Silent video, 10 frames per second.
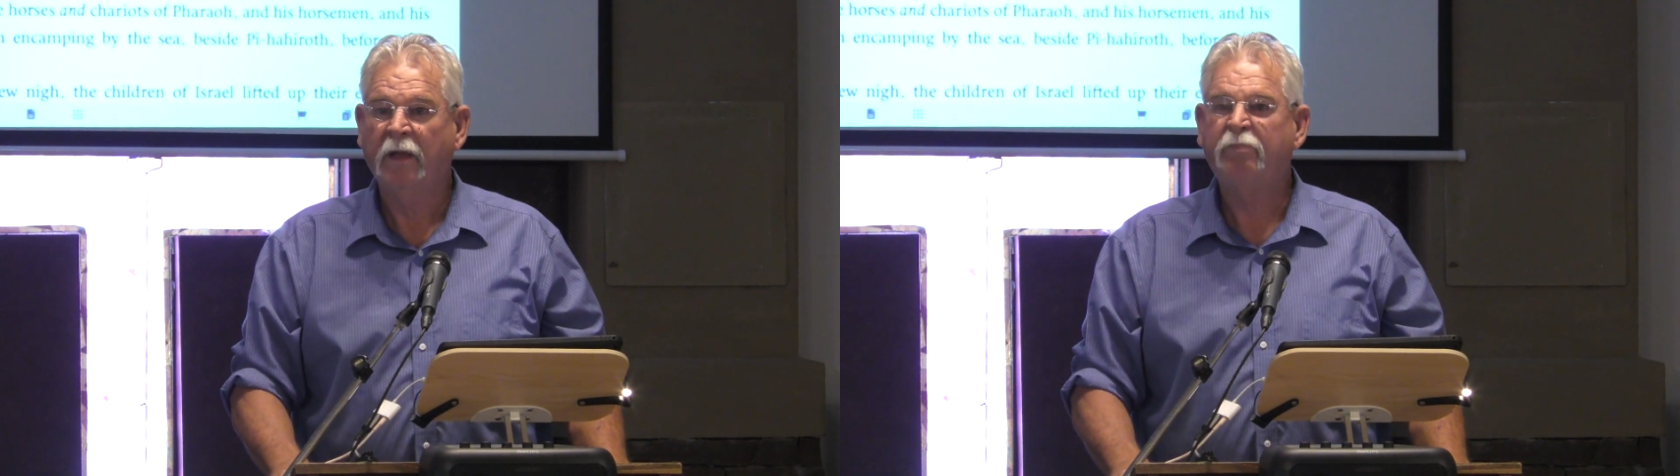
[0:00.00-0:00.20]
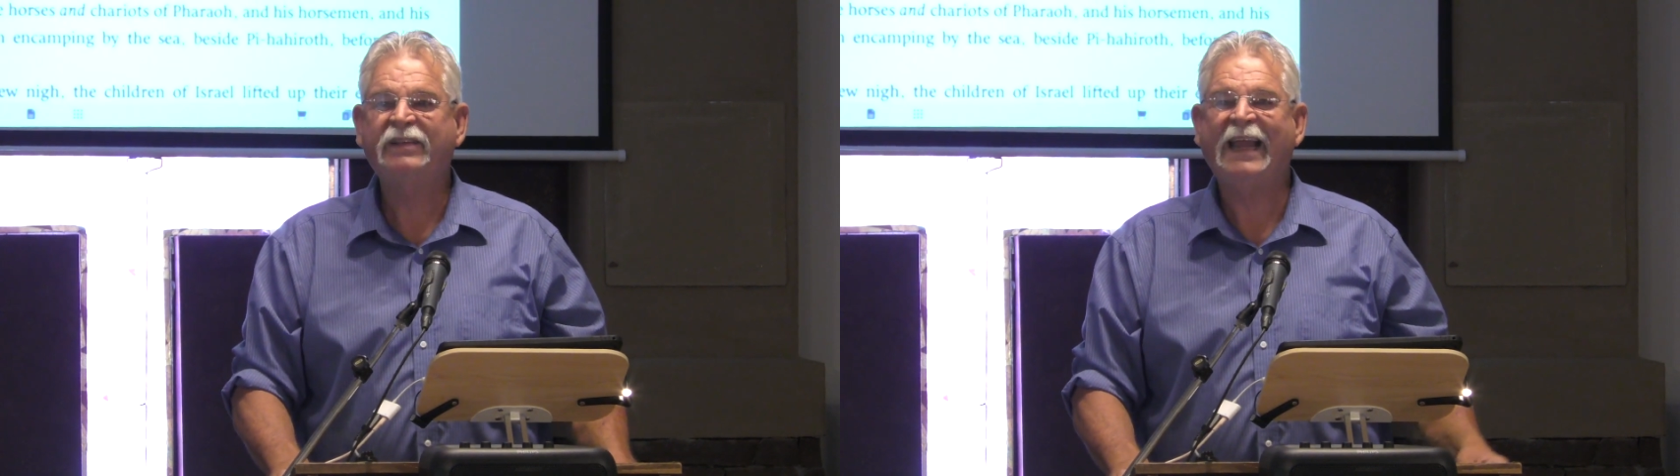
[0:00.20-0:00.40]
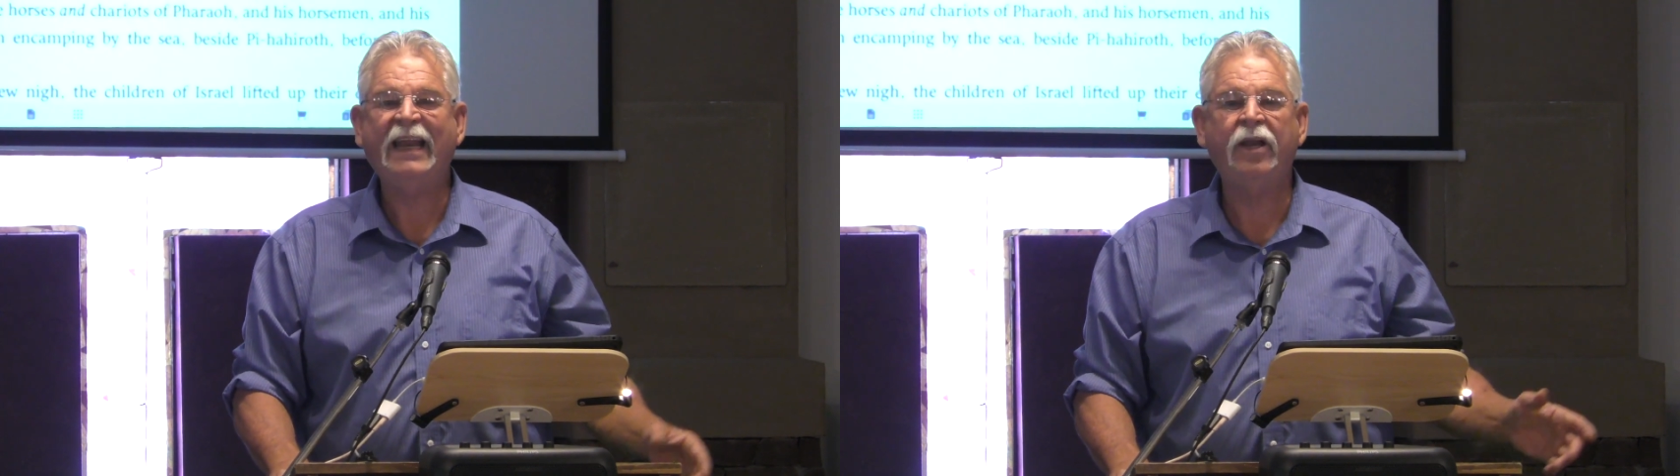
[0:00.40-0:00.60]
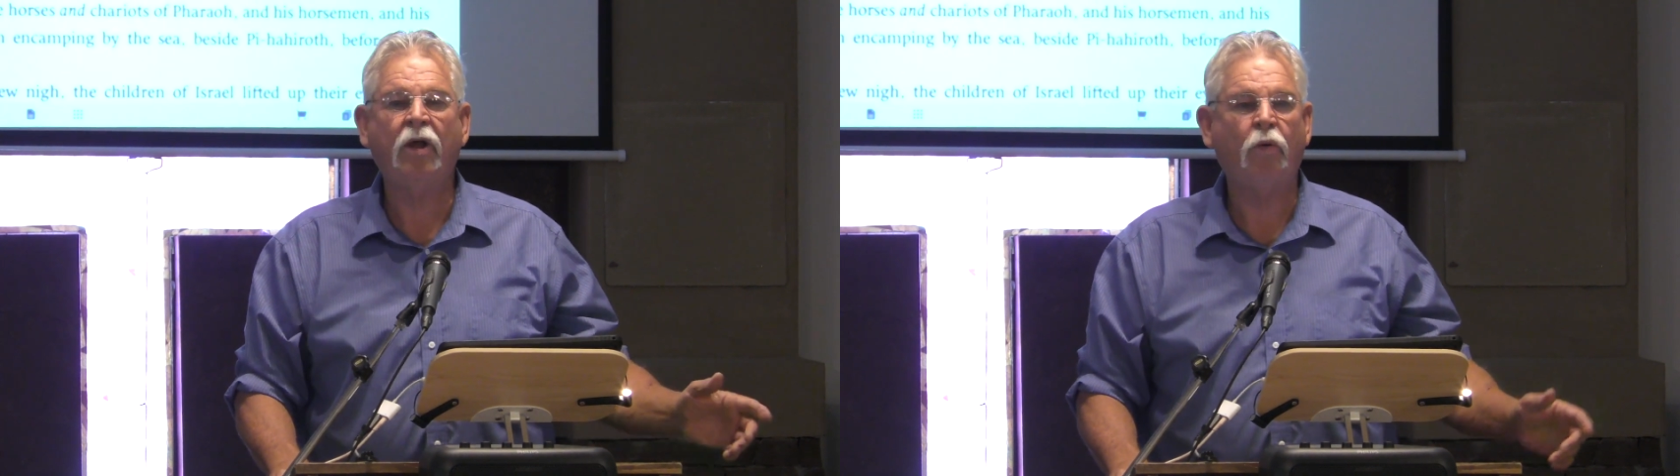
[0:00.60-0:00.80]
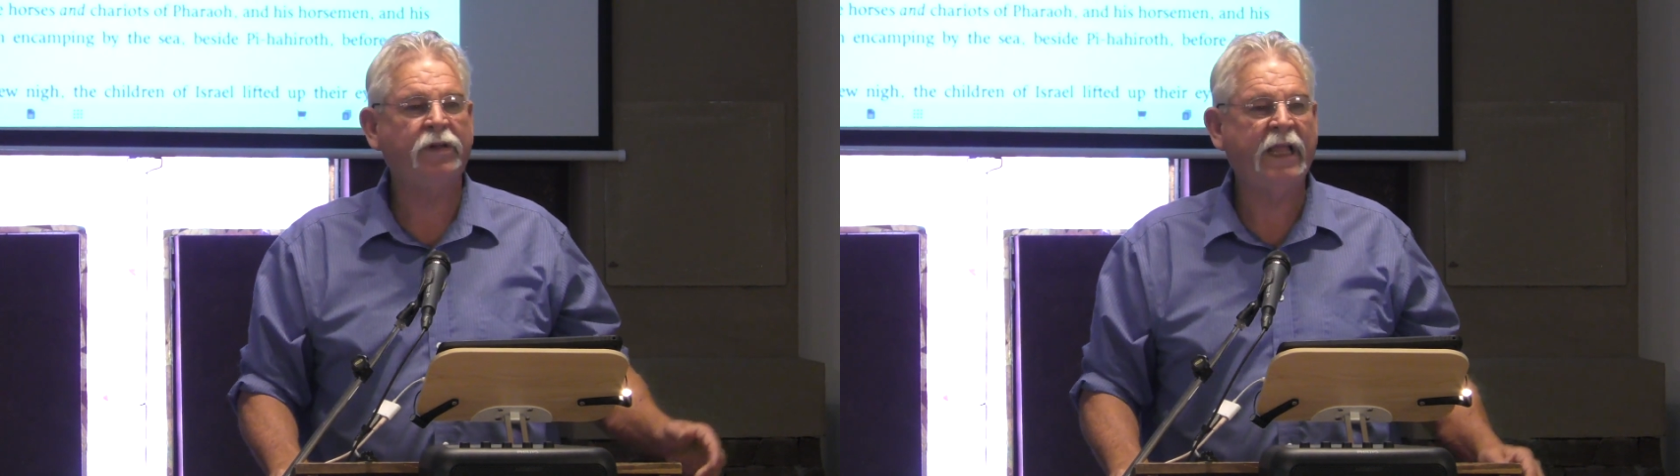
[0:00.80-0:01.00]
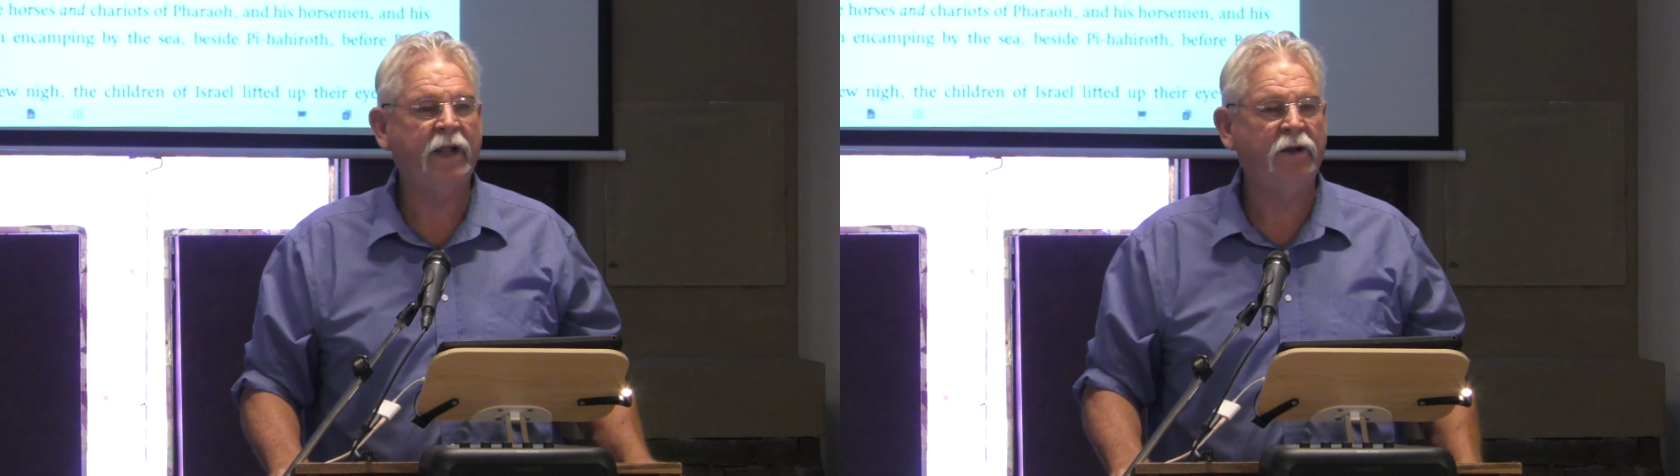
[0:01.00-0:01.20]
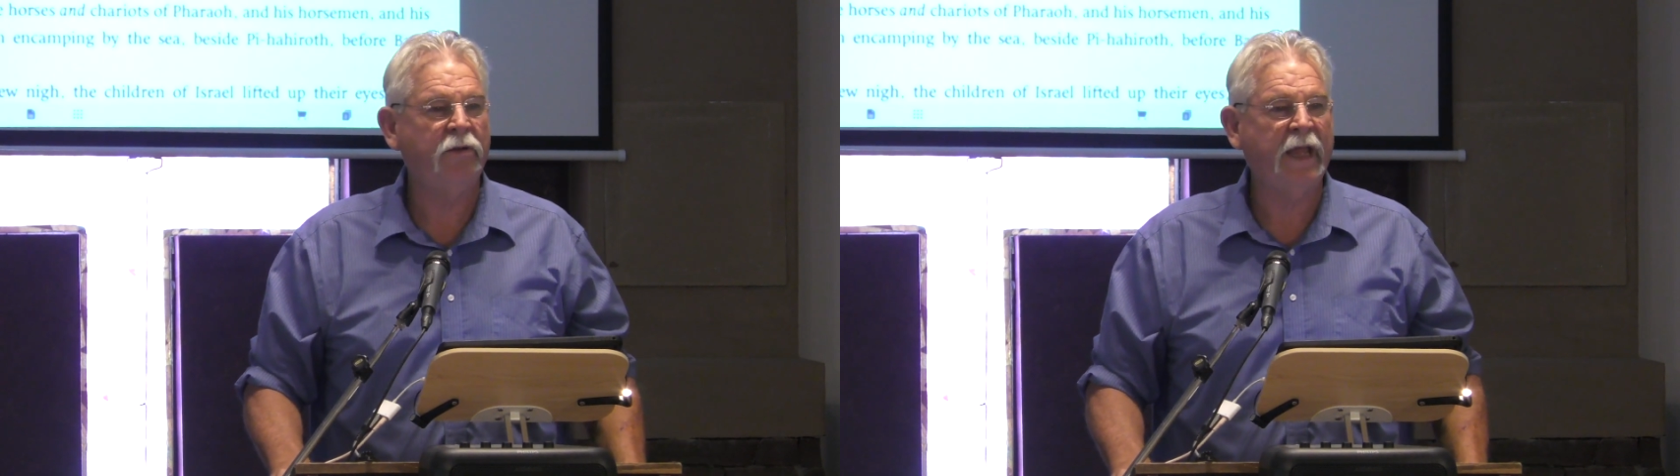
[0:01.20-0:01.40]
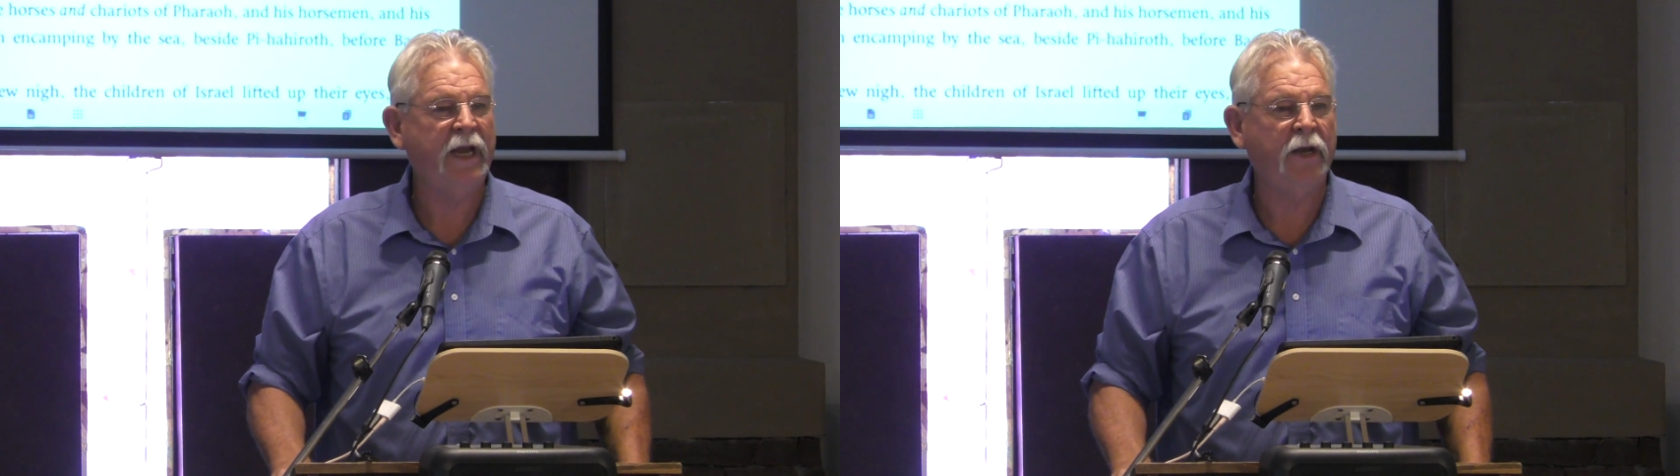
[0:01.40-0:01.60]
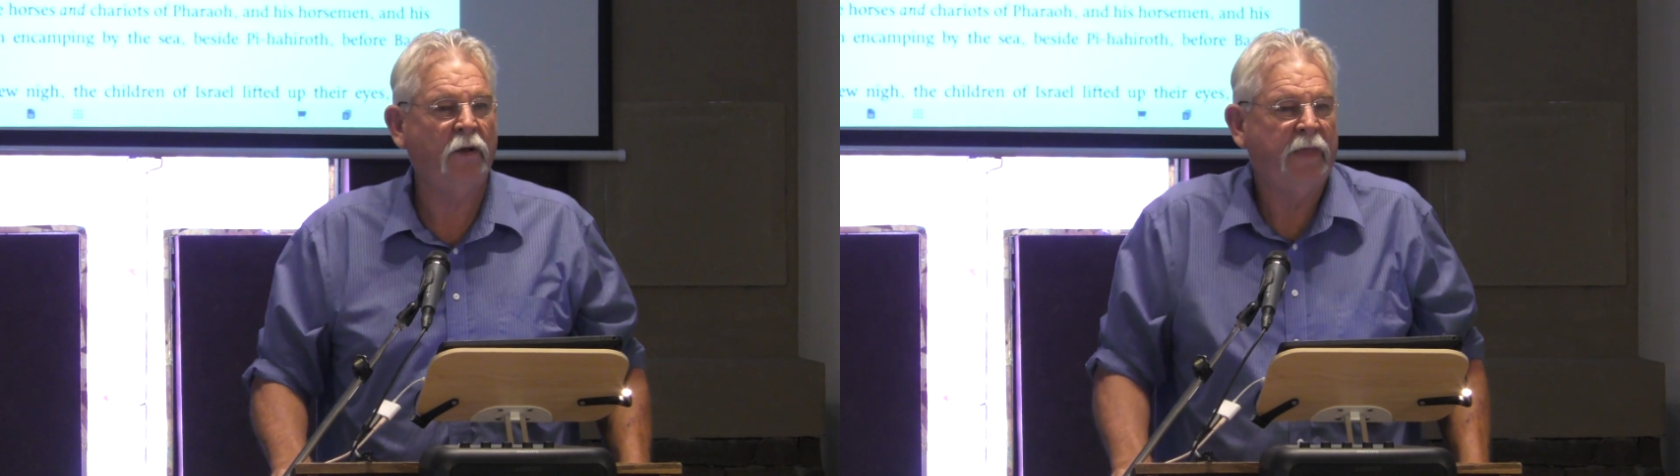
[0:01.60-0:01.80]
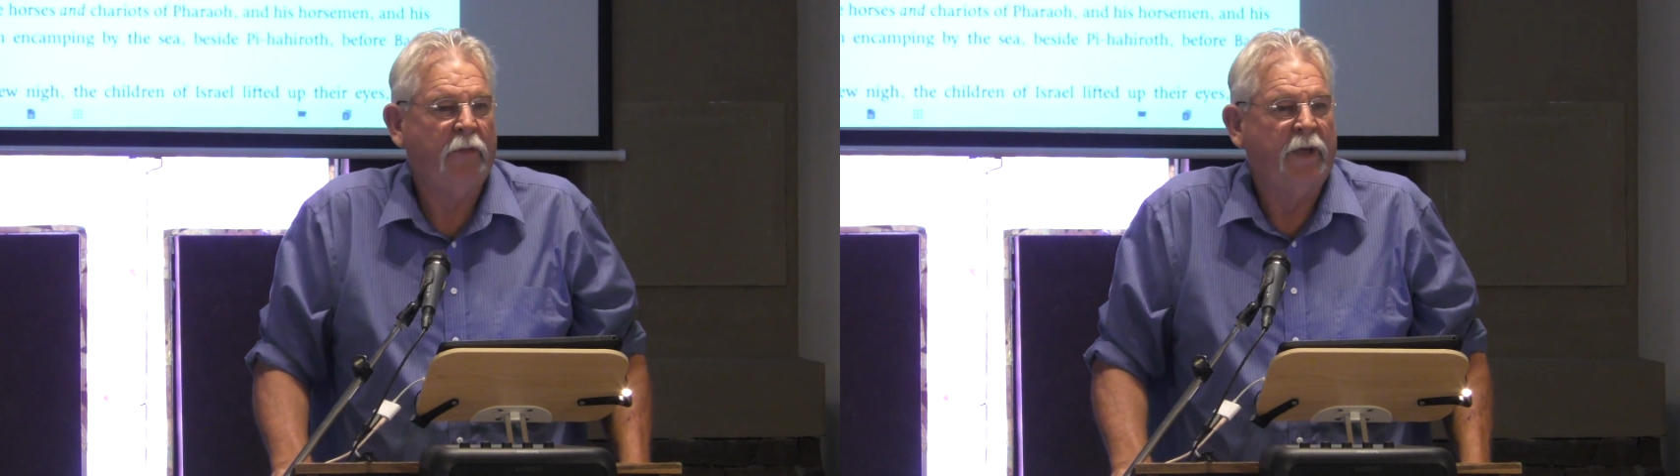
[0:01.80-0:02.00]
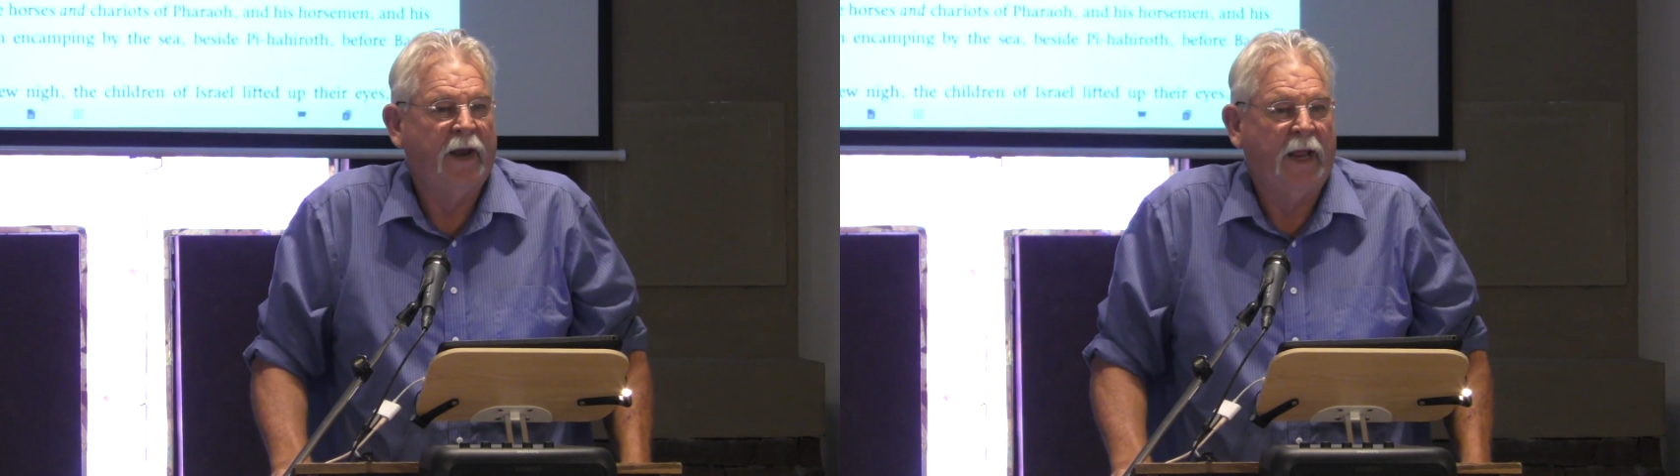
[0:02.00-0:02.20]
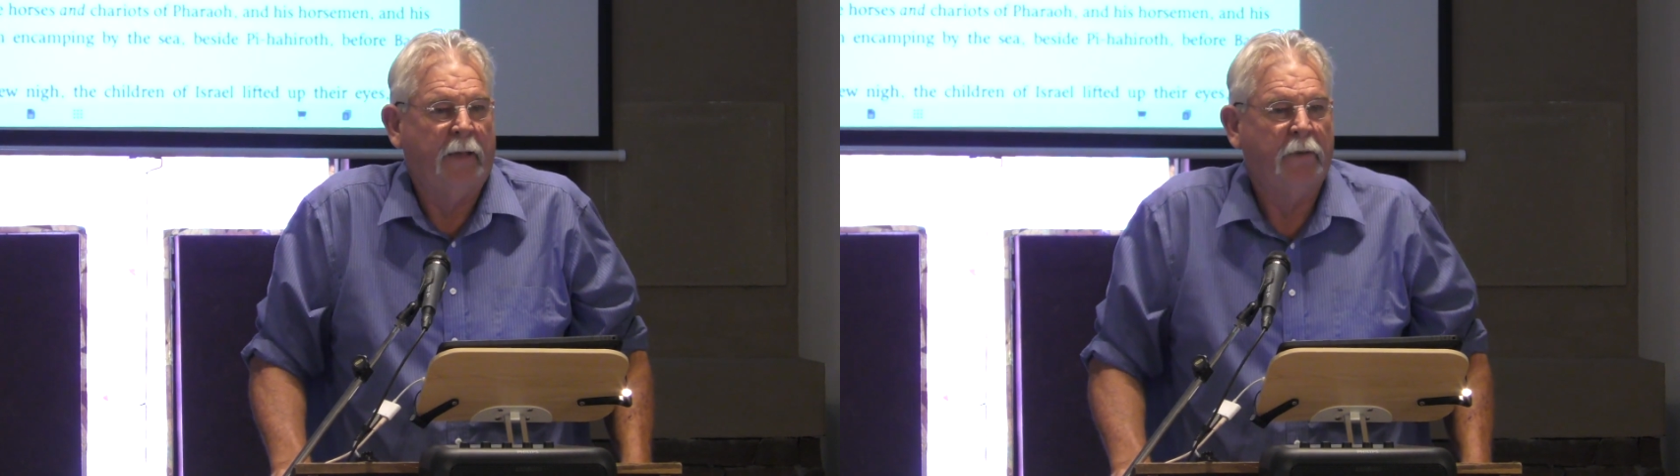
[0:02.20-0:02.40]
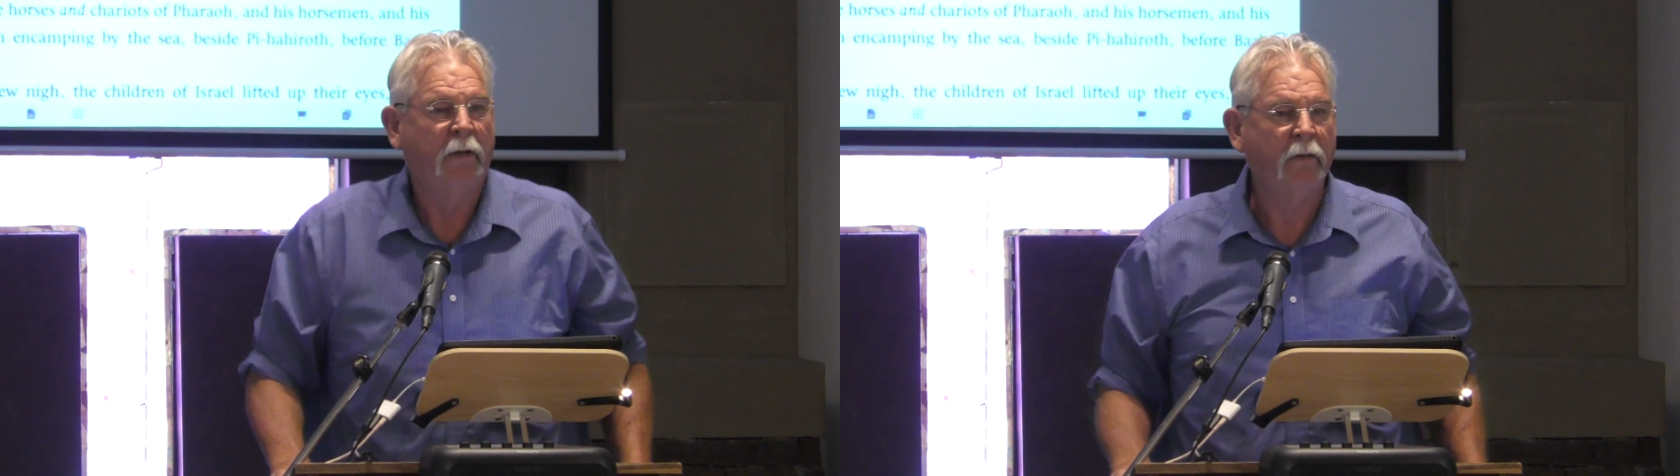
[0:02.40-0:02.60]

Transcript: But they didn't know what they were doing. They didn't know they went limp.